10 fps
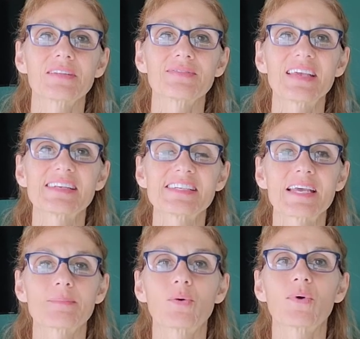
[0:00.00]
Living in
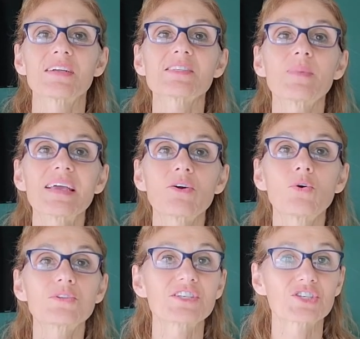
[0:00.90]
Tampa, where it's my
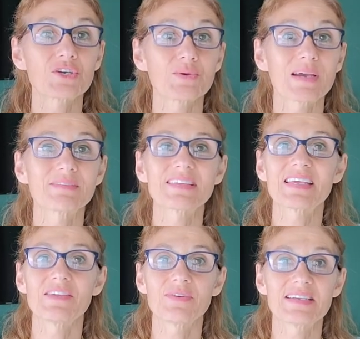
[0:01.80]
goal to show you
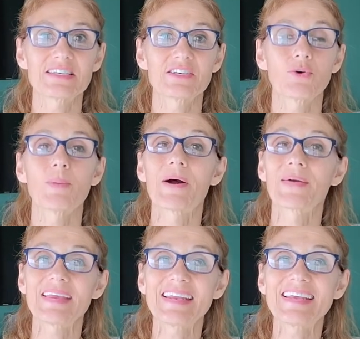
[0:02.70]
everything you need to know
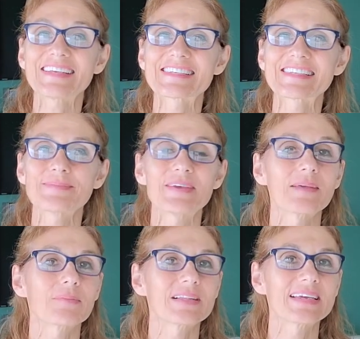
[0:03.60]
about eating,
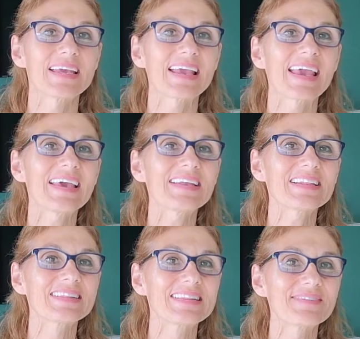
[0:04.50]
sleeping, playing, and
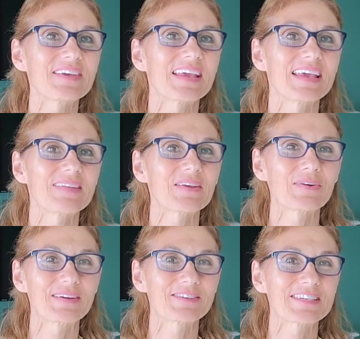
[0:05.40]
living in the
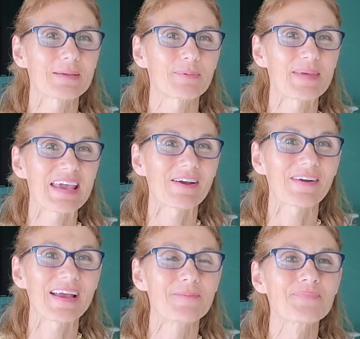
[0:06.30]
greater Tampa Bay
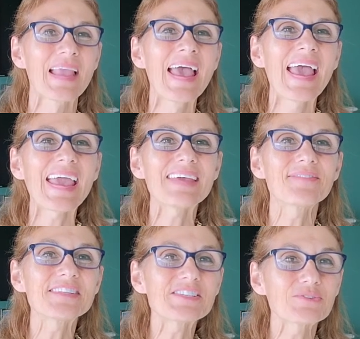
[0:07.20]
area. Hey,
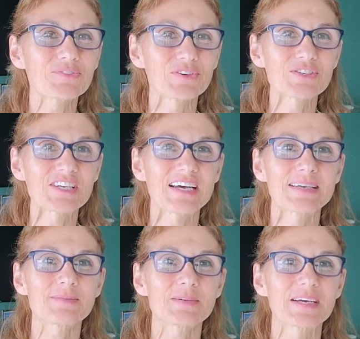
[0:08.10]
if it's your first
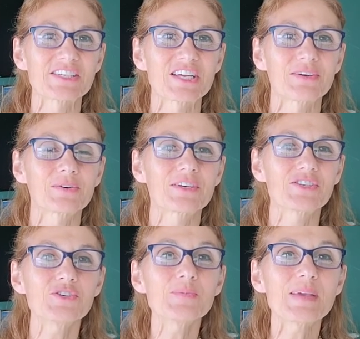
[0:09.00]
time to my channel, could you do